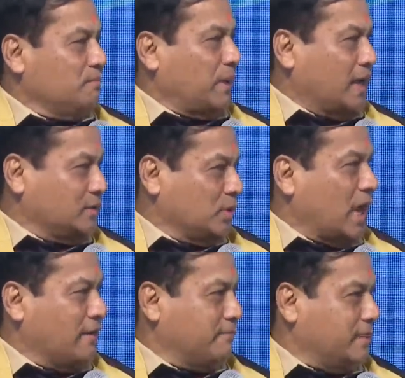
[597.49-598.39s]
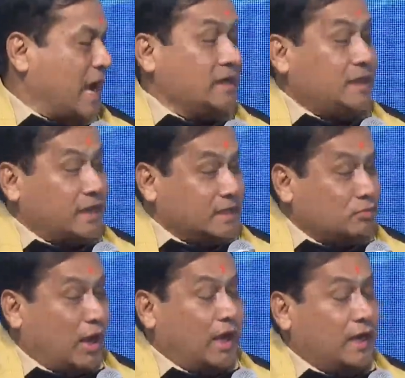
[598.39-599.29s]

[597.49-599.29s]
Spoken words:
plan we have. And that is why